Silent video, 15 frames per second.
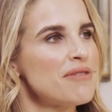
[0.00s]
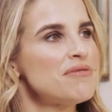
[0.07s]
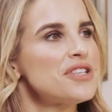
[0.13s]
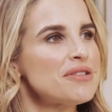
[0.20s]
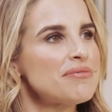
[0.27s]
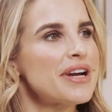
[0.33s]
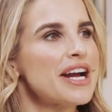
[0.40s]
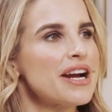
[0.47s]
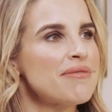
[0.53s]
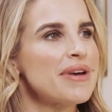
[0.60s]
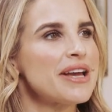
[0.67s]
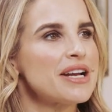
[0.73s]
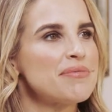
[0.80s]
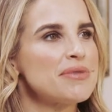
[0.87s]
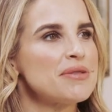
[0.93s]
I'm doing my hair and
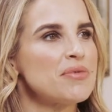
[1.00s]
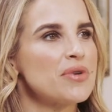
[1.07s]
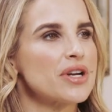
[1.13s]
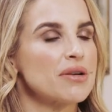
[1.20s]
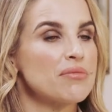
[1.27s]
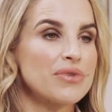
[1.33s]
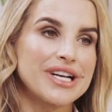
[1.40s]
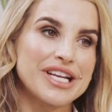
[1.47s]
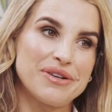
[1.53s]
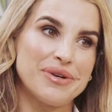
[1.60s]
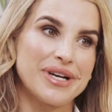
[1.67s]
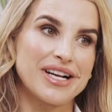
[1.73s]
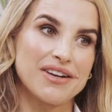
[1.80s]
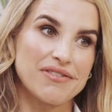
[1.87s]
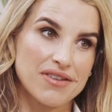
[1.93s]
makeup in the morning, I'm really
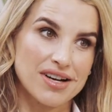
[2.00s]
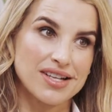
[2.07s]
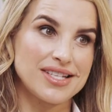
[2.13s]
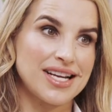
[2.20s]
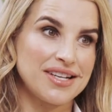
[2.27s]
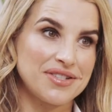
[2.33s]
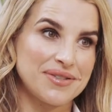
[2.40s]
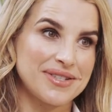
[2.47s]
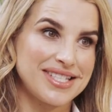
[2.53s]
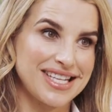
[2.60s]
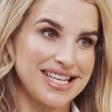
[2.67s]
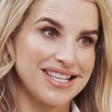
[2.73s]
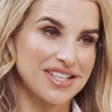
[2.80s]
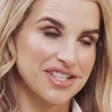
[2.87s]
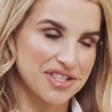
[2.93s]
quick. I've got it down to a
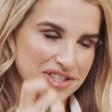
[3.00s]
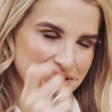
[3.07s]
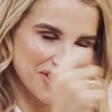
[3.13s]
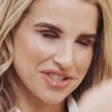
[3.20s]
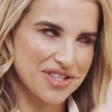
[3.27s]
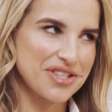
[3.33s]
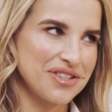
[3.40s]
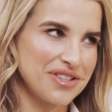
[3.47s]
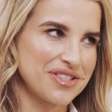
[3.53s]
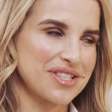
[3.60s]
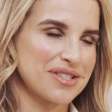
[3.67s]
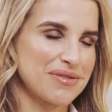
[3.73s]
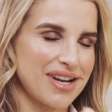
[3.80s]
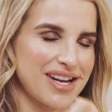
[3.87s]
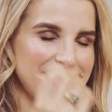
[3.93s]
T. There's certain tools
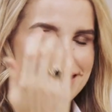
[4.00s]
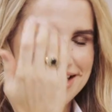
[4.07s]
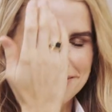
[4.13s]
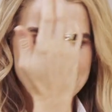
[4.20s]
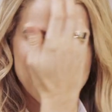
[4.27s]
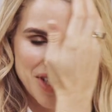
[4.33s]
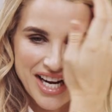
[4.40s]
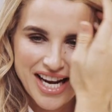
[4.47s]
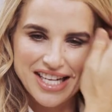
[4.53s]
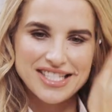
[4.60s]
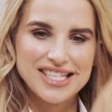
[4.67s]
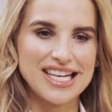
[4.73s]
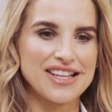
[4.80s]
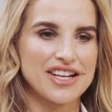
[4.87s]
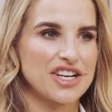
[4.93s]
as well I use at
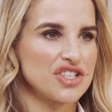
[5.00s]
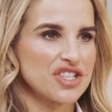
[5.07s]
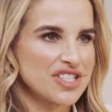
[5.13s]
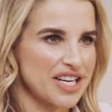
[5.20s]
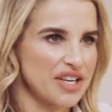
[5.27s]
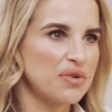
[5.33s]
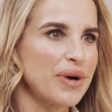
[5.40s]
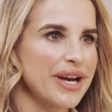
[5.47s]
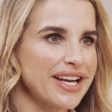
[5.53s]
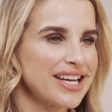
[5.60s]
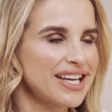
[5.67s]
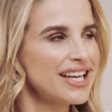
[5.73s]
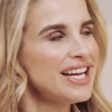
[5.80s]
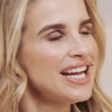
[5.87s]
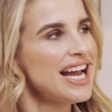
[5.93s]
GHD that are just like quick.
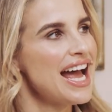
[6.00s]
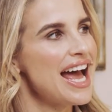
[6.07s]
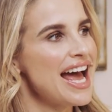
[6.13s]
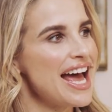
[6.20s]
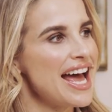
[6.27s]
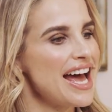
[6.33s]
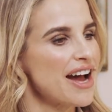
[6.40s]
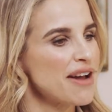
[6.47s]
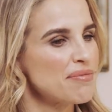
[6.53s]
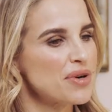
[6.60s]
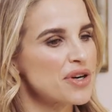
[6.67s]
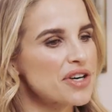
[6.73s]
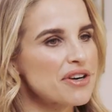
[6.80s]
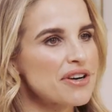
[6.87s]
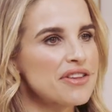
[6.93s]
Yeah. Uh, I
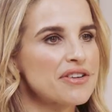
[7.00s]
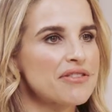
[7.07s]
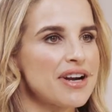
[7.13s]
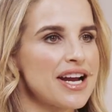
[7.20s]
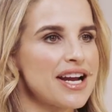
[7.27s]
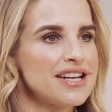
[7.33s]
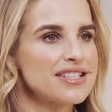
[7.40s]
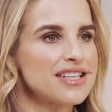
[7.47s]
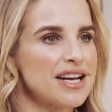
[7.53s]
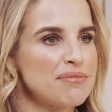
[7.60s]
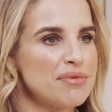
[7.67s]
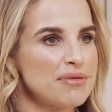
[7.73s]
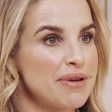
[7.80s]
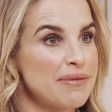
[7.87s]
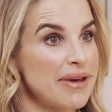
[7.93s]
put her on the ground. I
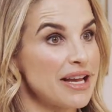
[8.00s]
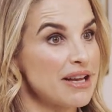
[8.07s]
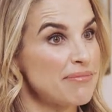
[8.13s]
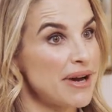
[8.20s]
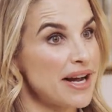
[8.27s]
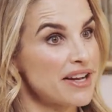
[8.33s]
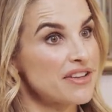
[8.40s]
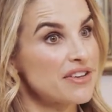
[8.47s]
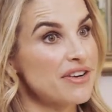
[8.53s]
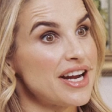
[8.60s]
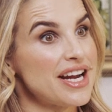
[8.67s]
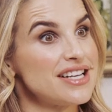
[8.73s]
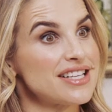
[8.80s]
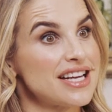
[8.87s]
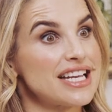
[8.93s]
put my makeup bag on the
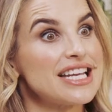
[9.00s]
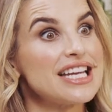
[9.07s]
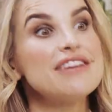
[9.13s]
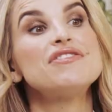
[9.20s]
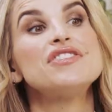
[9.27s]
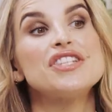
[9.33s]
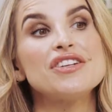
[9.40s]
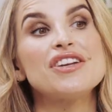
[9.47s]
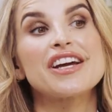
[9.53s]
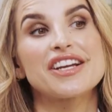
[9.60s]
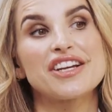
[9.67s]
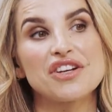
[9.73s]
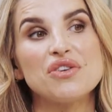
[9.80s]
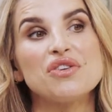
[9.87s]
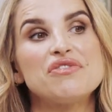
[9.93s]
ground, and it gives you
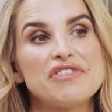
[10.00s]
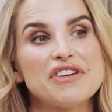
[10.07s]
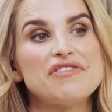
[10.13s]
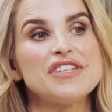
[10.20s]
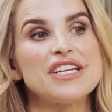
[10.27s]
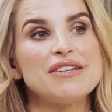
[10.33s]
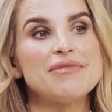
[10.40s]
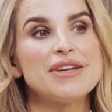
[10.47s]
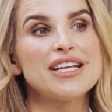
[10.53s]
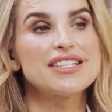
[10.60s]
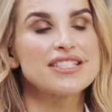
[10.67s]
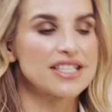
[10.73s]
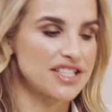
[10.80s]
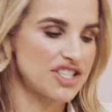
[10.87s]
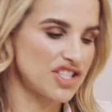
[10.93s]
like a good 15 minutes. Like